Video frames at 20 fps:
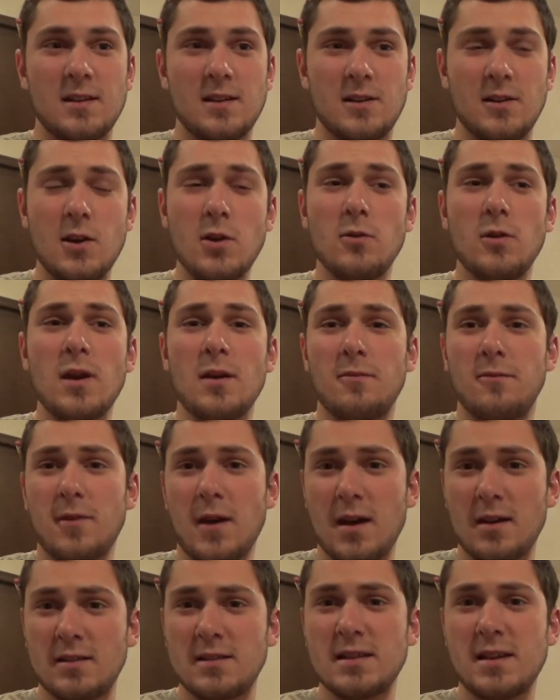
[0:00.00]
Or no,
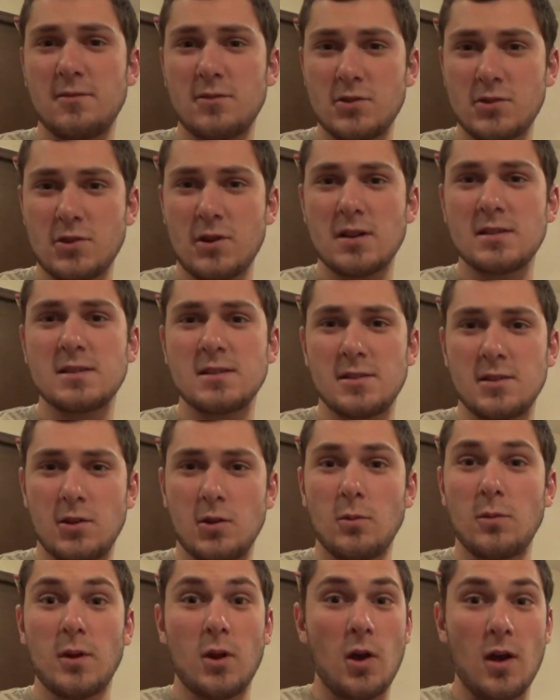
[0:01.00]
yeah, 7 shots
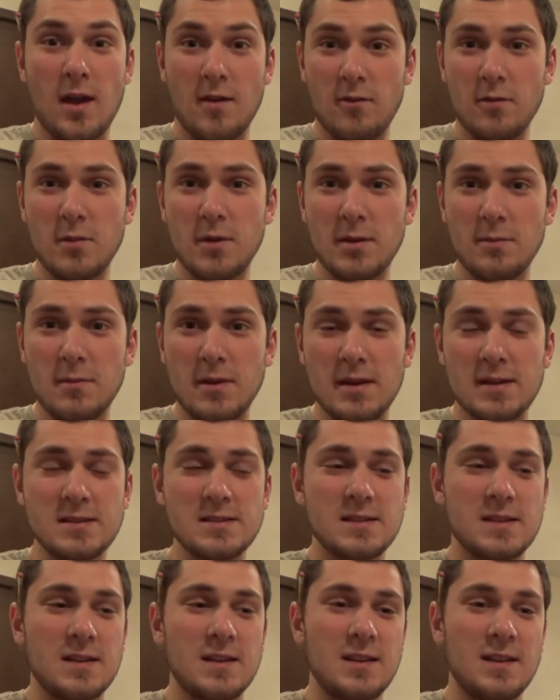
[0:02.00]
total, but everybody
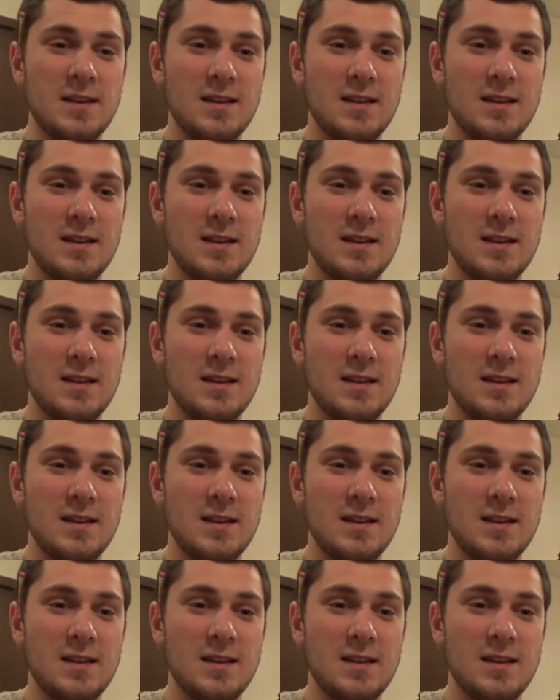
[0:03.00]
missed.